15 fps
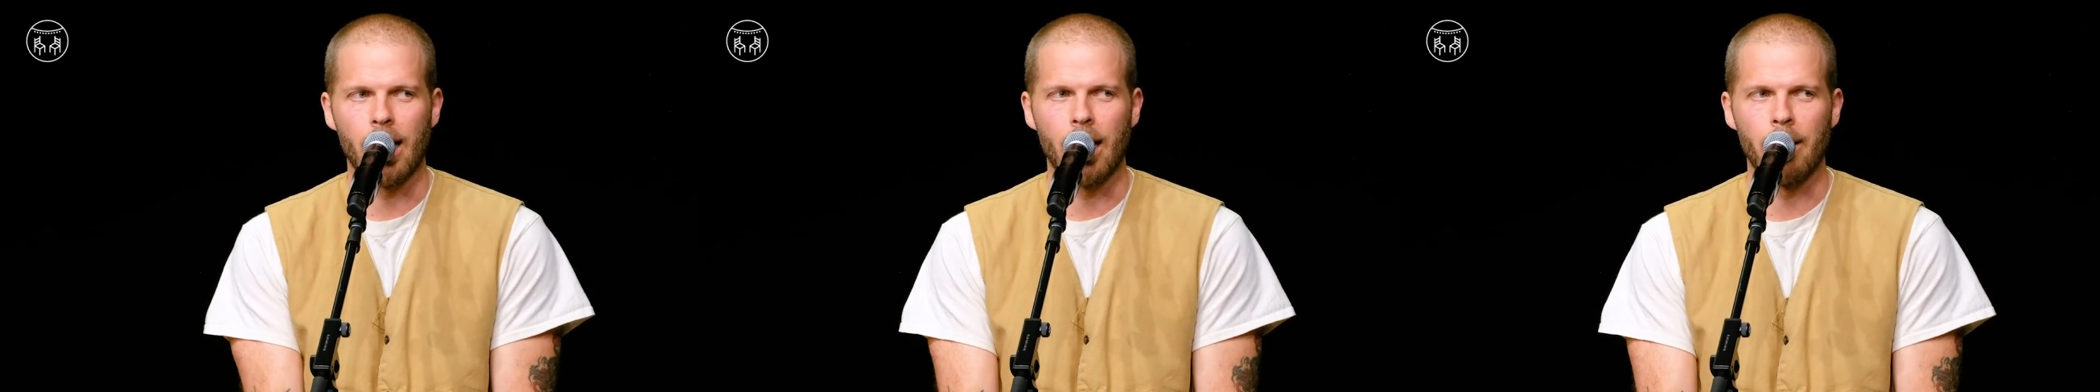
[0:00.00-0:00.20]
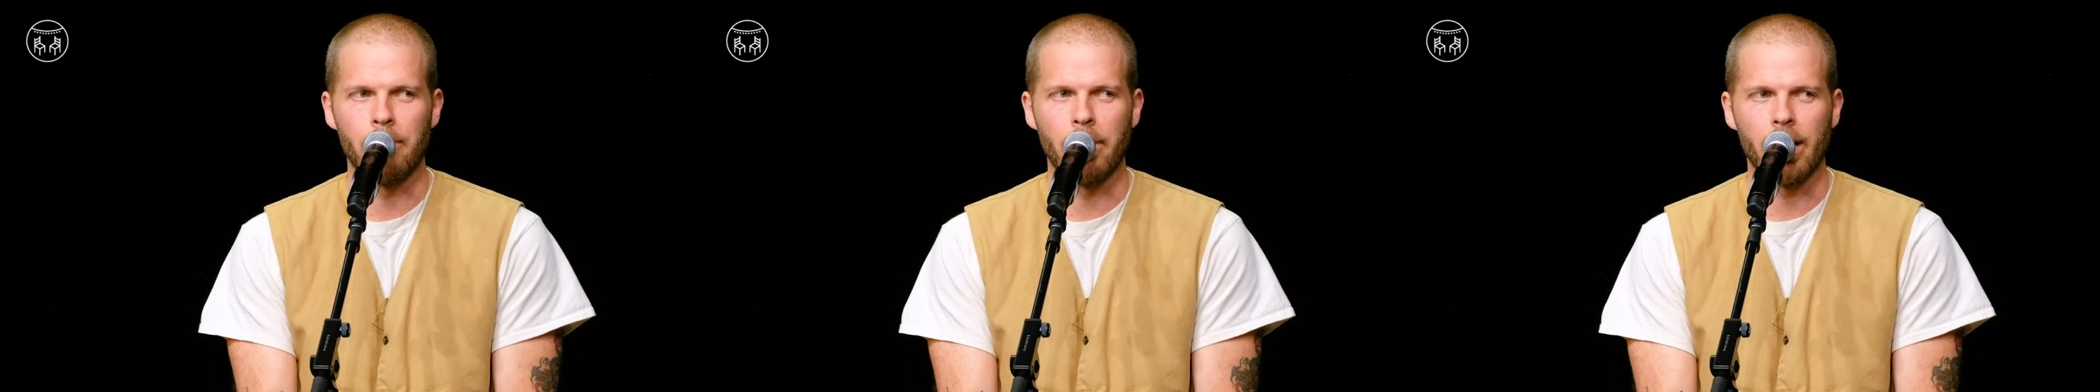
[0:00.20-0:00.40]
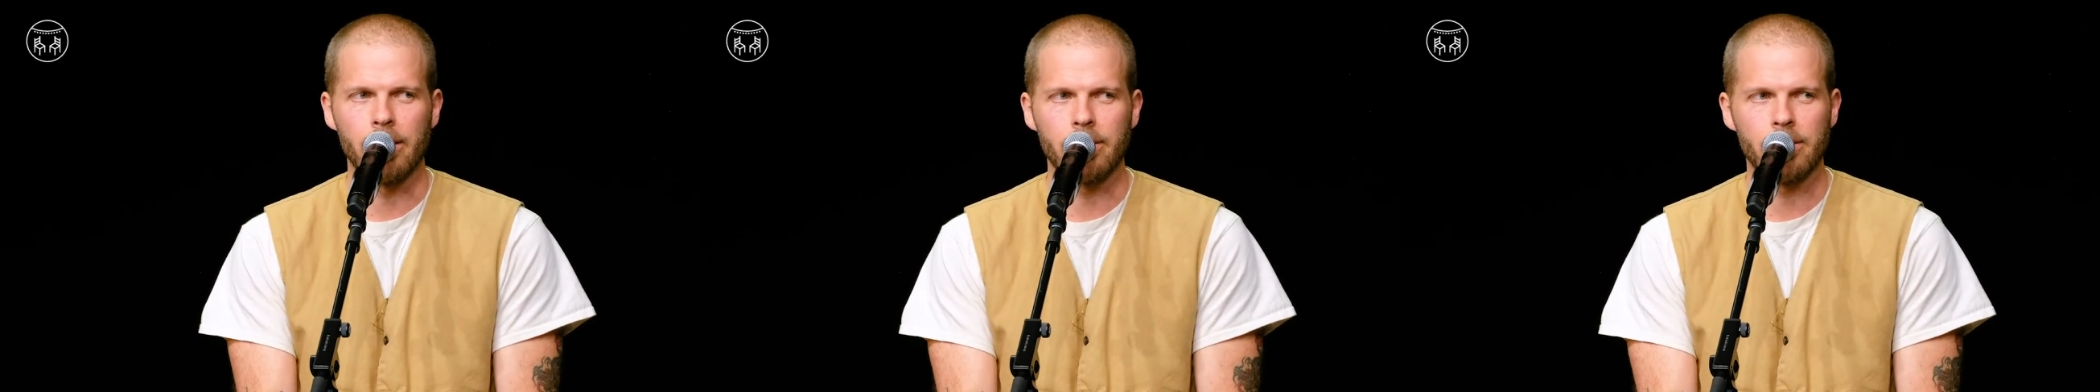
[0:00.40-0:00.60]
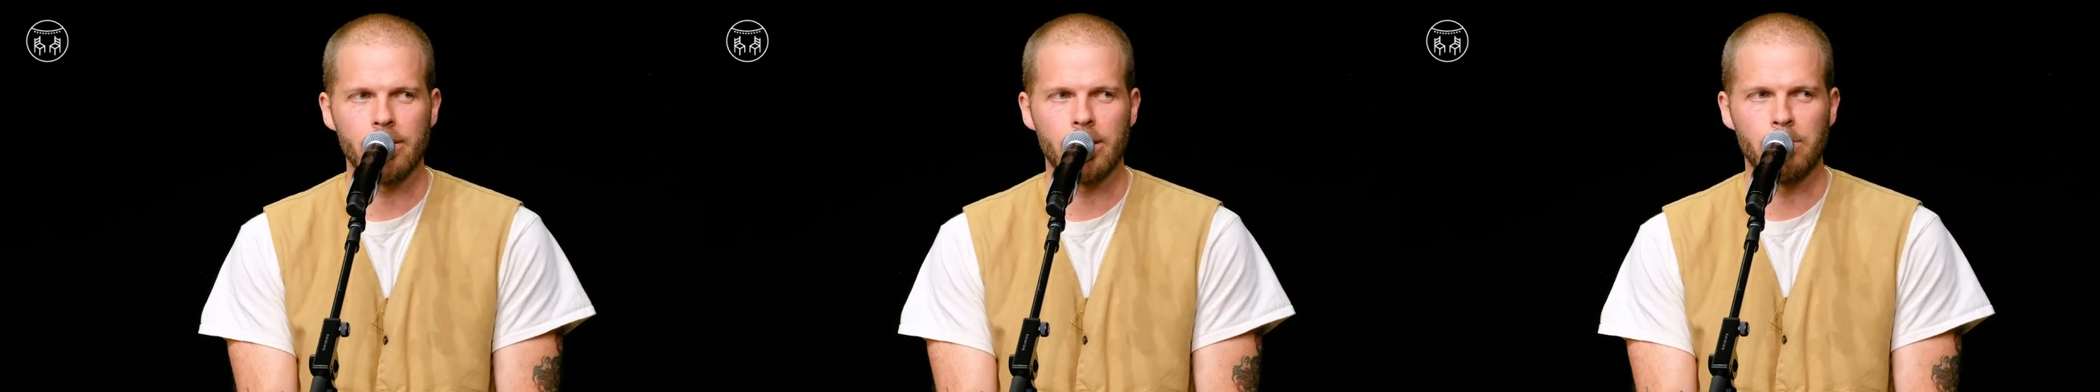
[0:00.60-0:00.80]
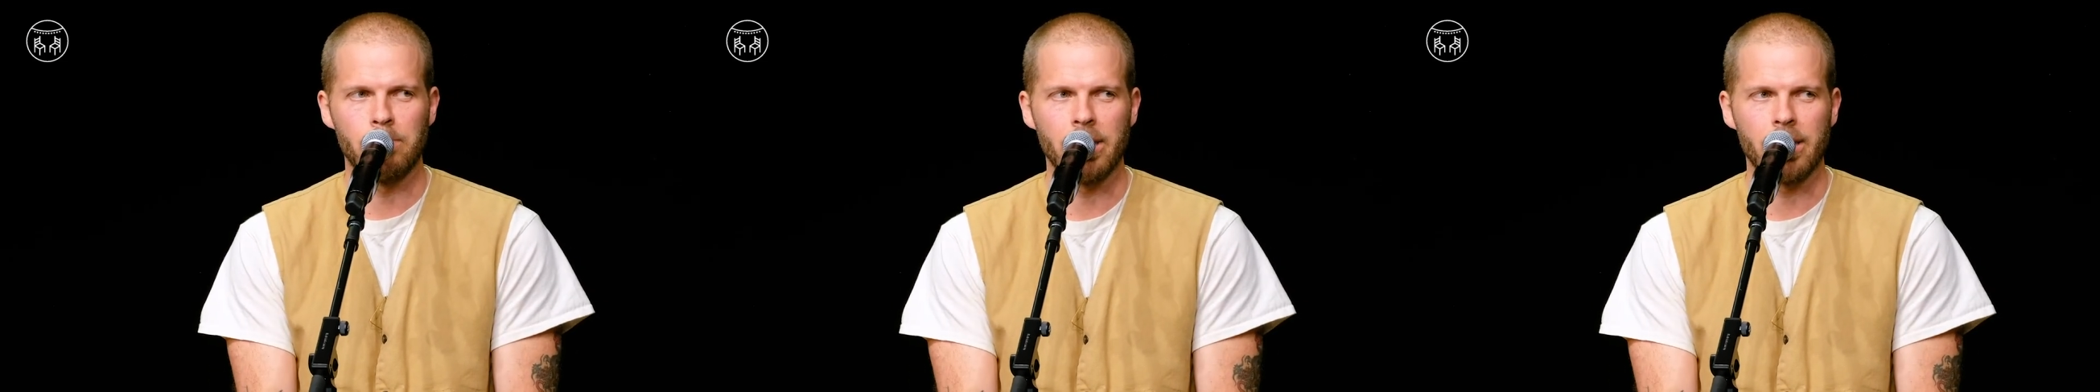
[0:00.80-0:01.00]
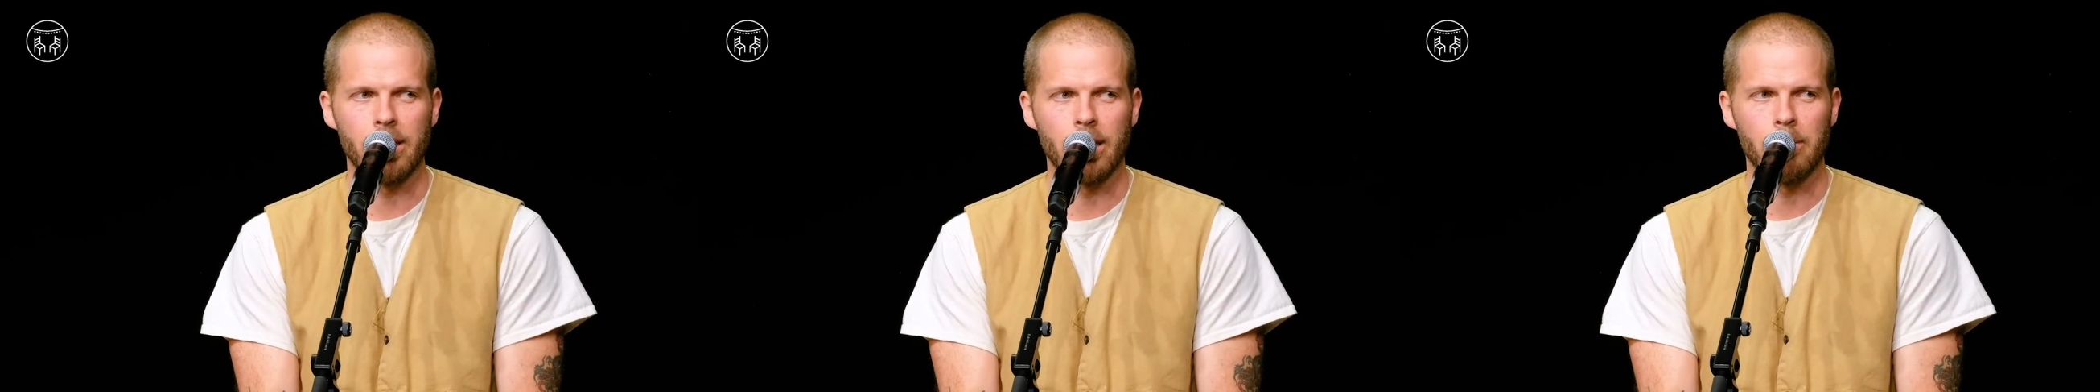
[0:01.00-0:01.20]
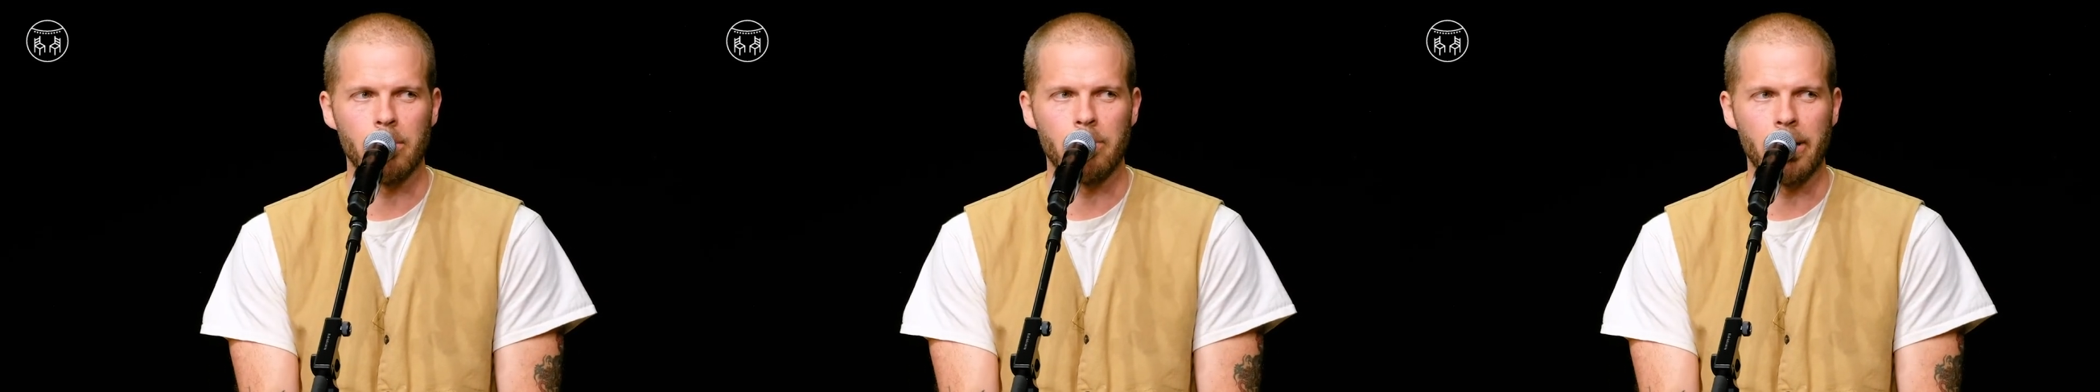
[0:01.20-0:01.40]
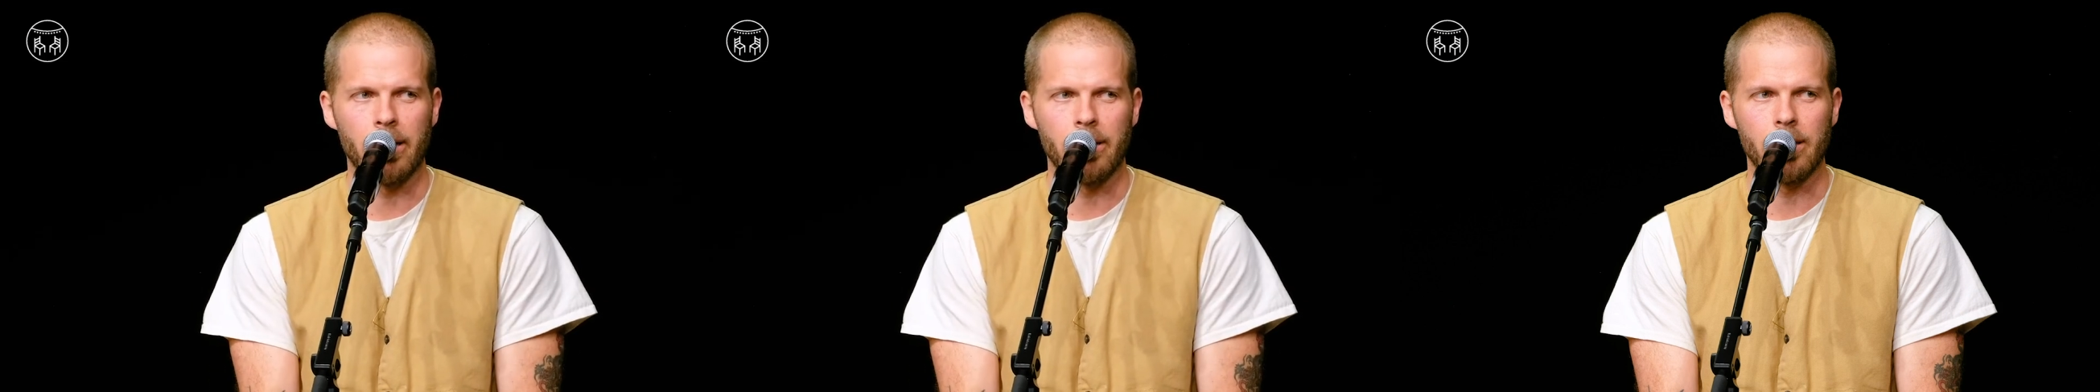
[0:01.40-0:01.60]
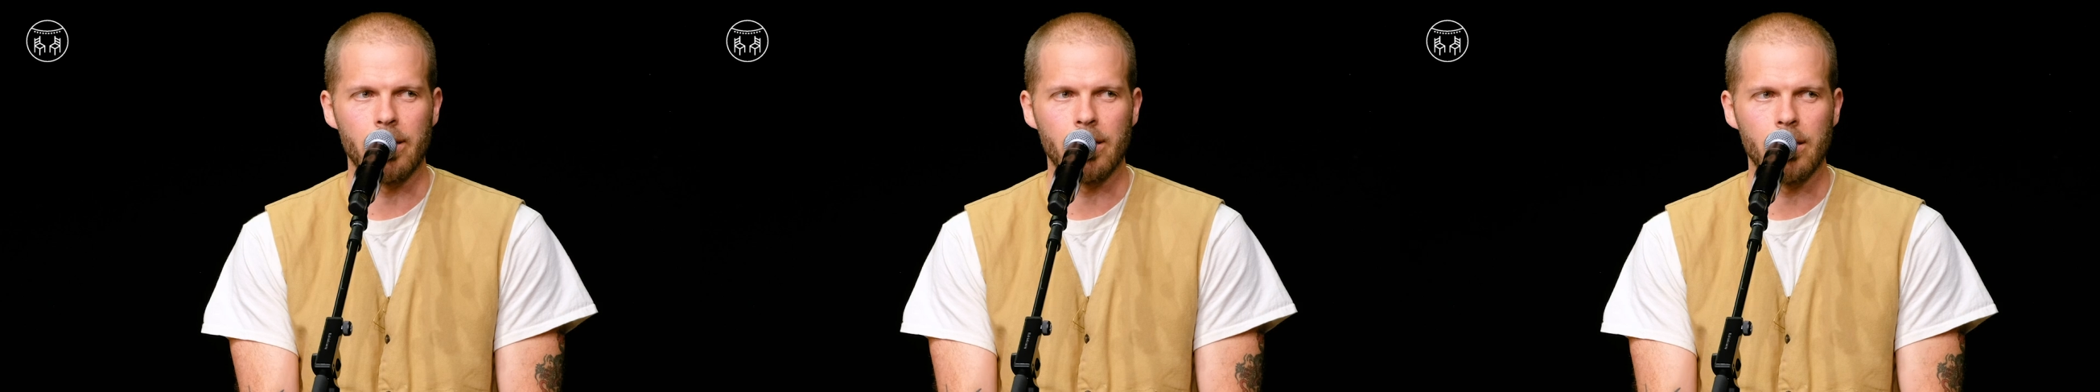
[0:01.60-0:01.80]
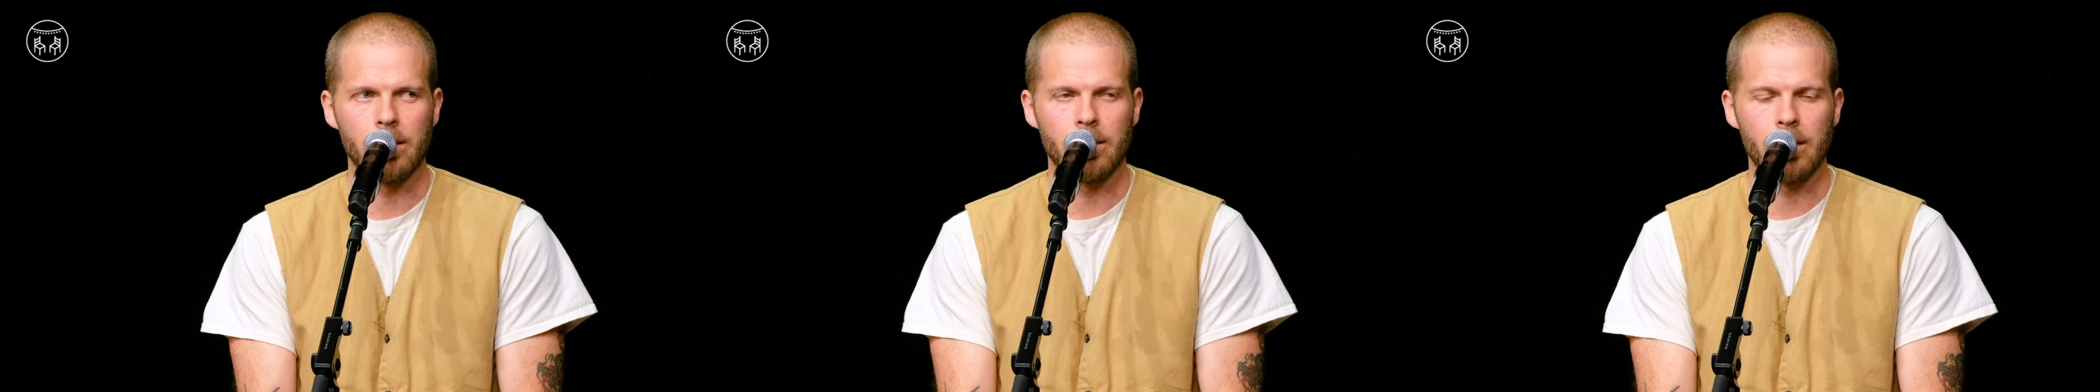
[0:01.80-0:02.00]
I'm not speaking up about
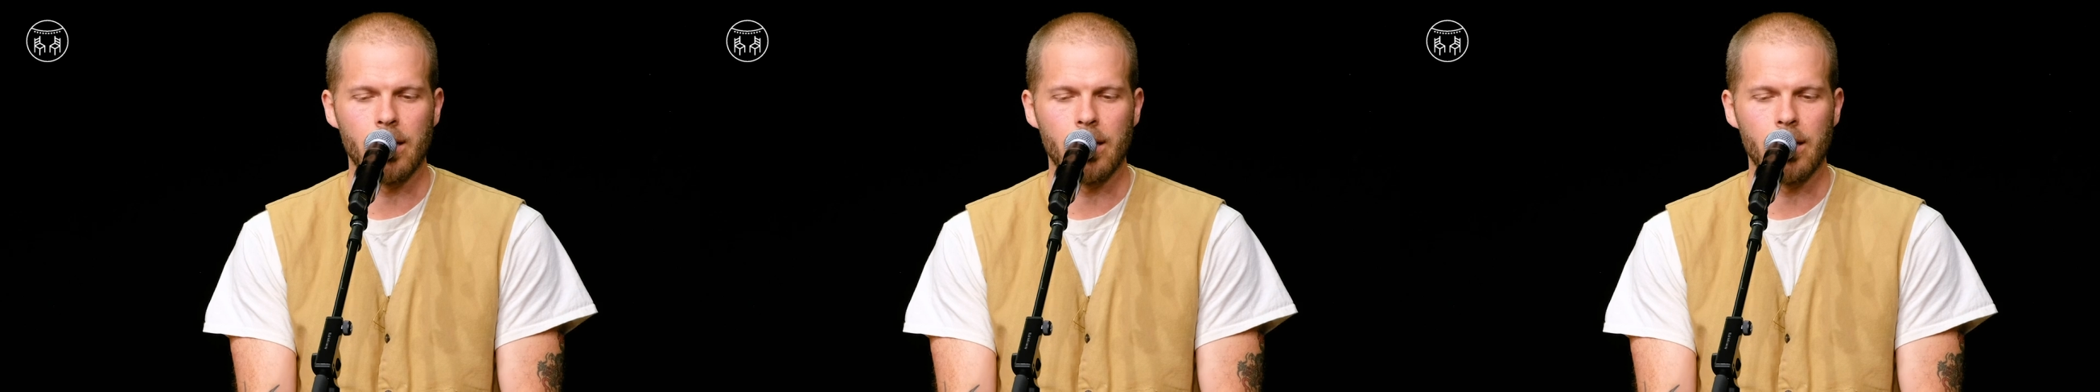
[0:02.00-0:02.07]
it,